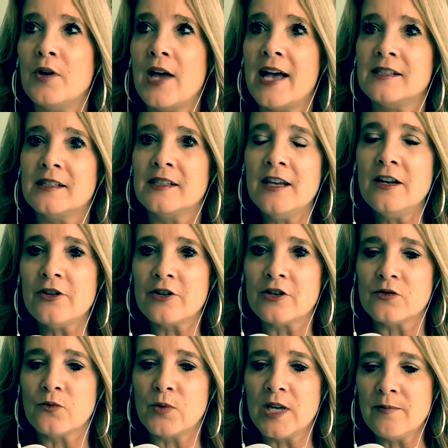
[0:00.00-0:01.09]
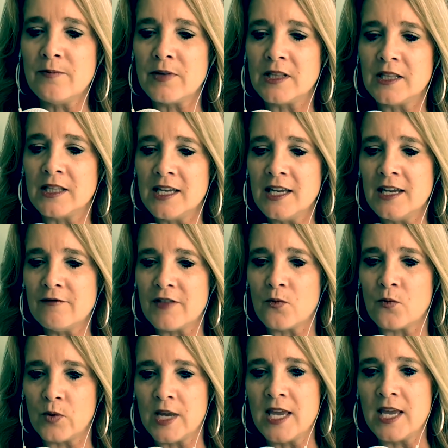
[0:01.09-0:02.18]
as leaders, we believe that
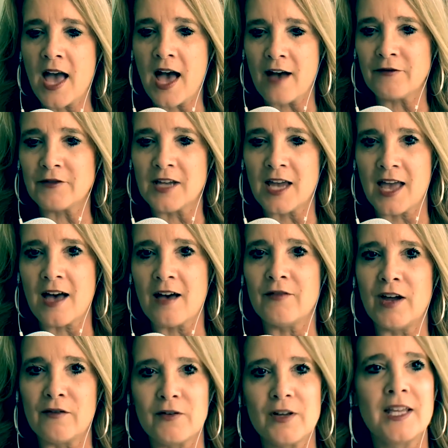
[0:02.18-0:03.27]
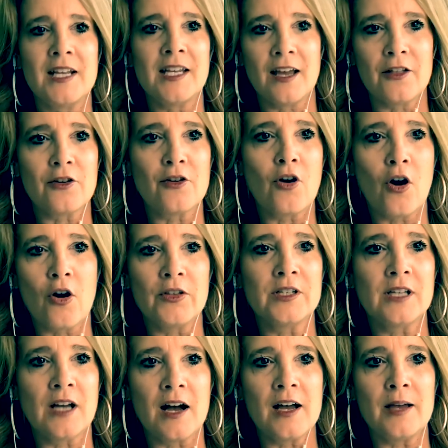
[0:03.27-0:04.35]
we have to have everything together all the
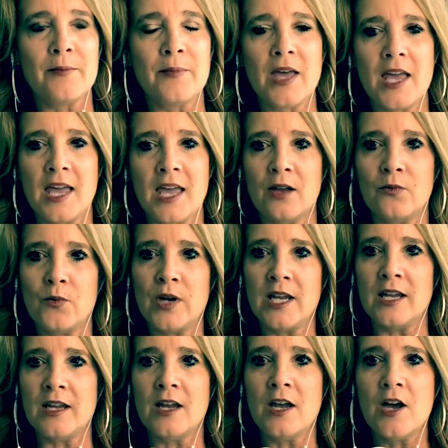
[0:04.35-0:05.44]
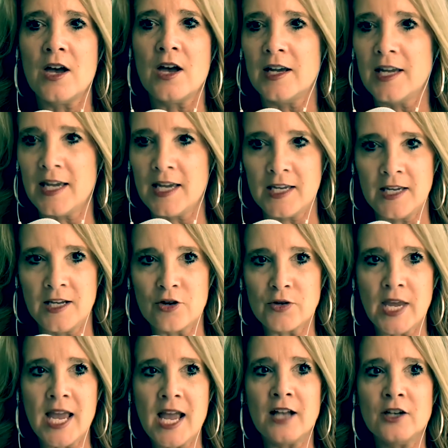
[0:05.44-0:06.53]
time, and we, you know,
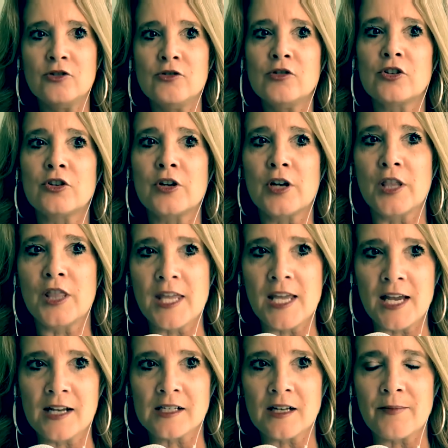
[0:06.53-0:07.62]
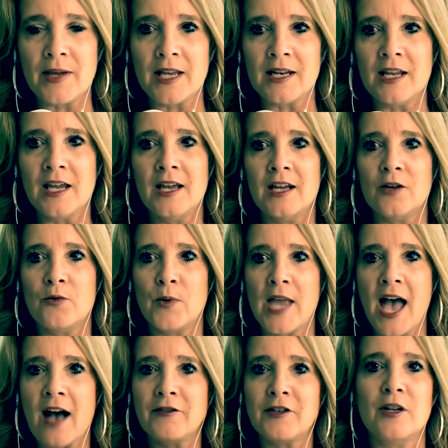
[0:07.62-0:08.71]
can't do certain things. I mean, we
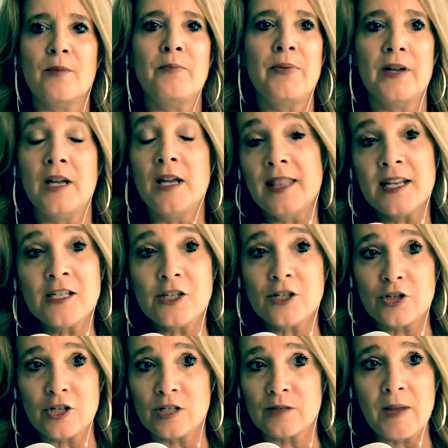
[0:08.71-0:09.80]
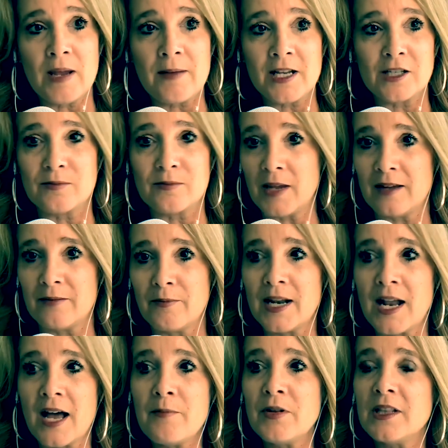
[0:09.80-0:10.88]
have to, and this is just, maybe it's me,
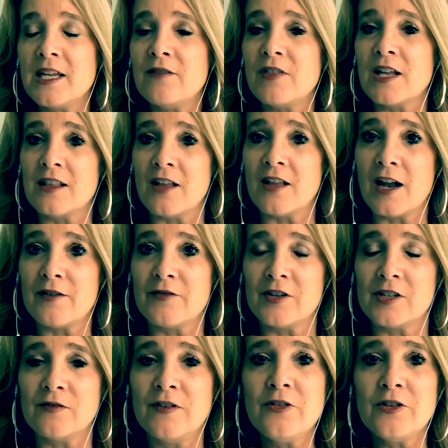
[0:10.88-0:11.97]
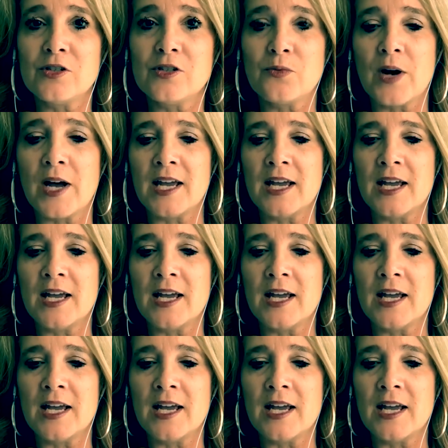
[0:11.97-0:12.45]
but I believe that a lot of us feel this way,